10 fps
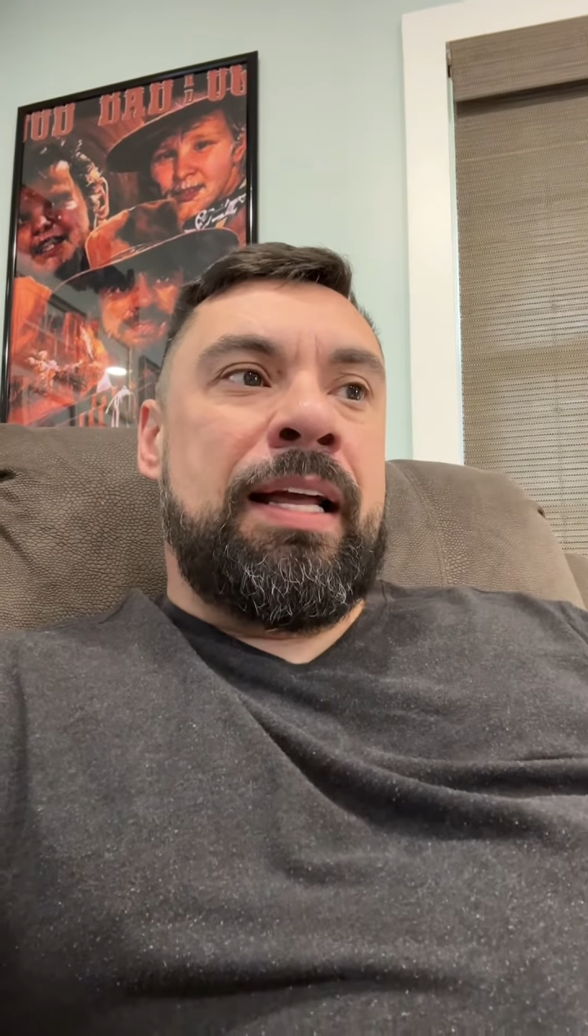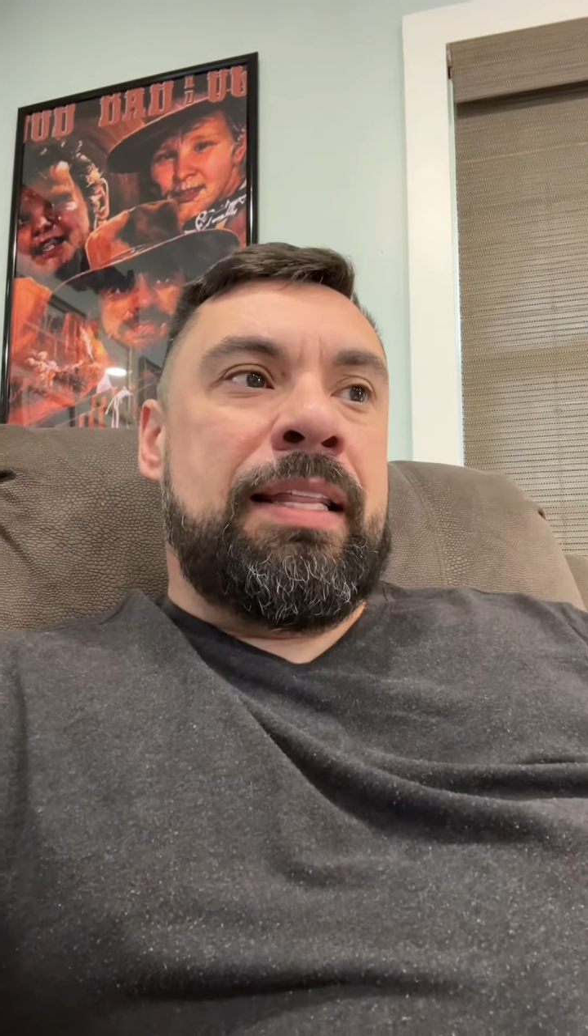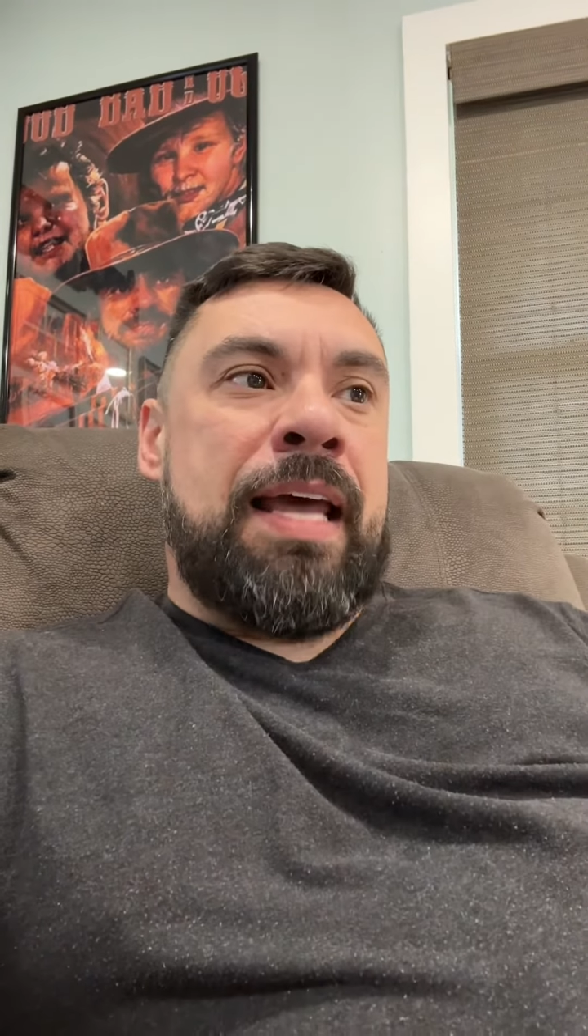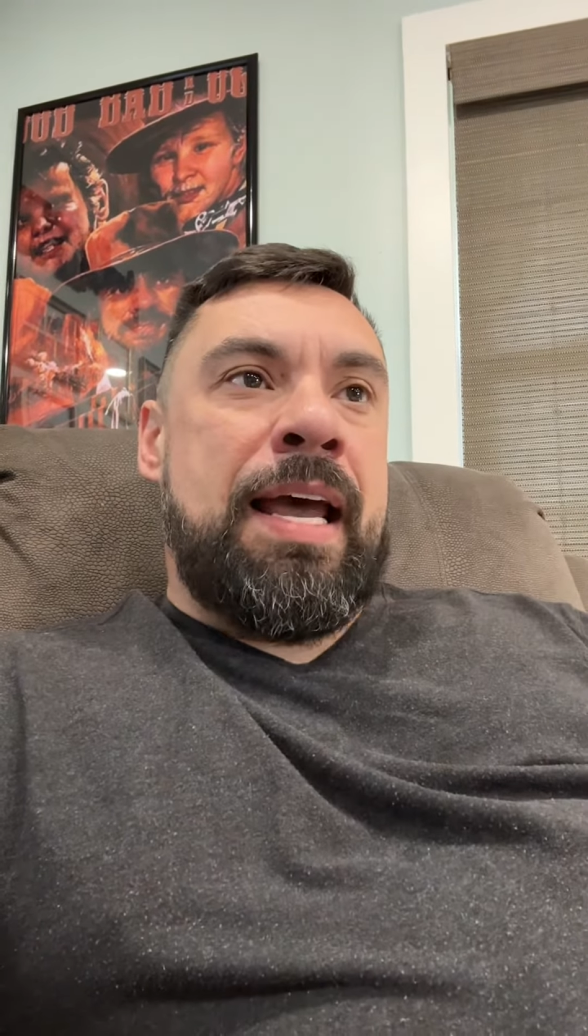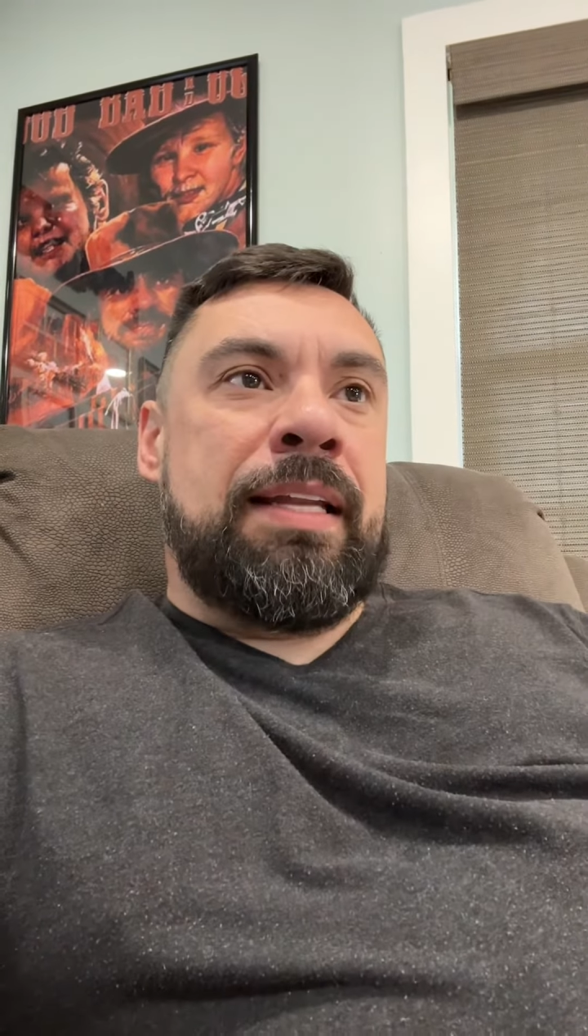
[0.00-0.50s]

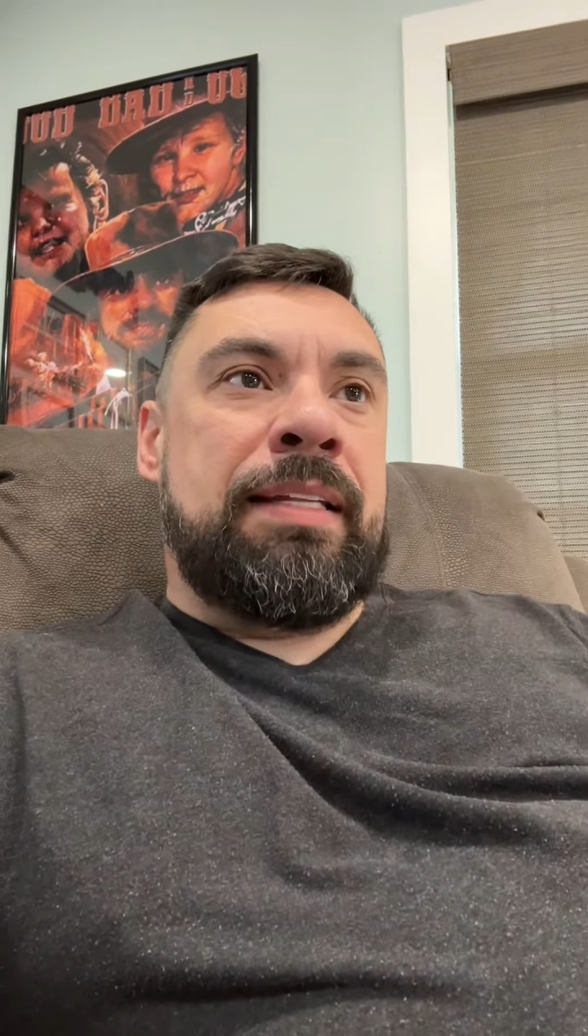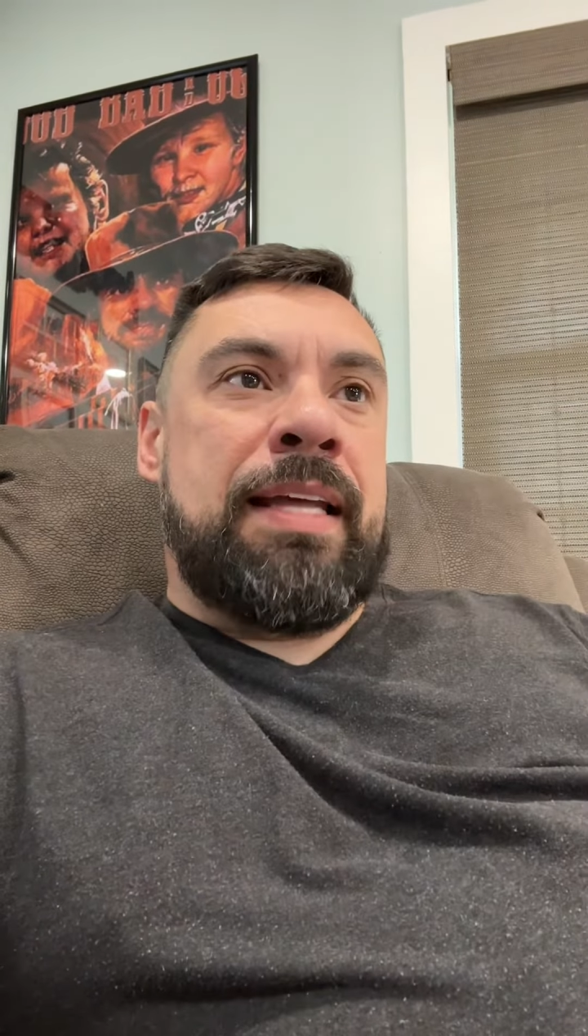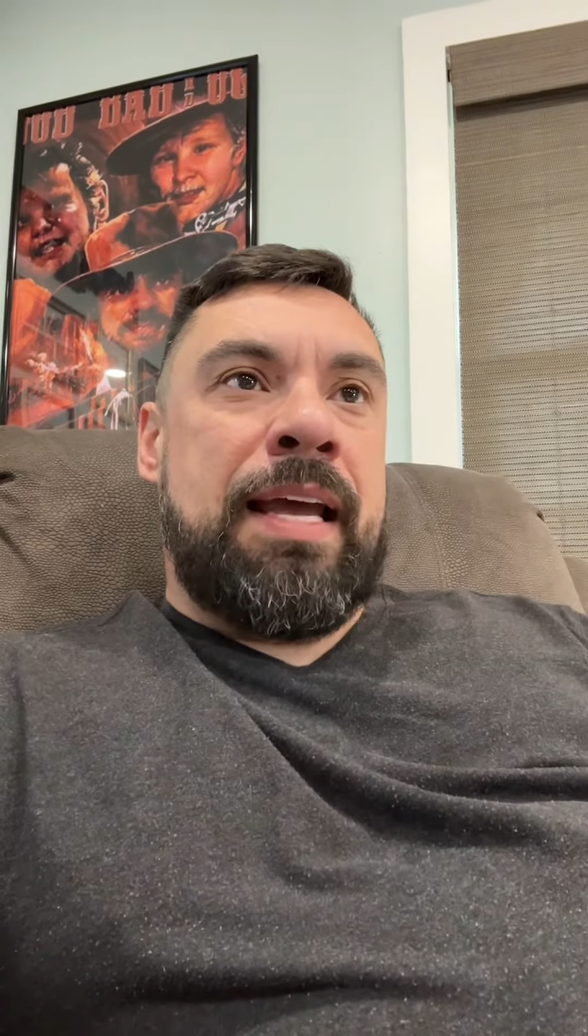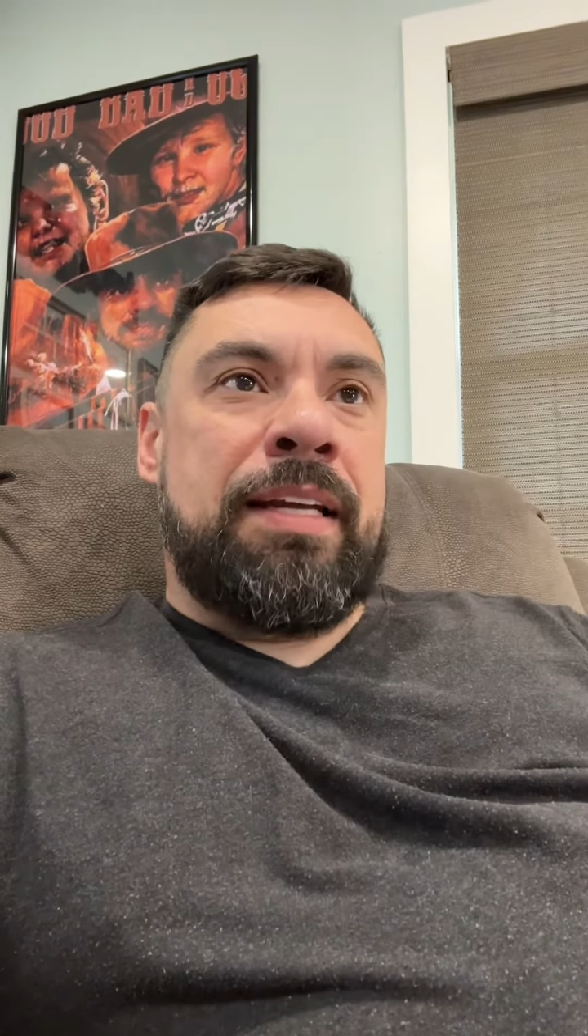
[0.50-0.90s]
that that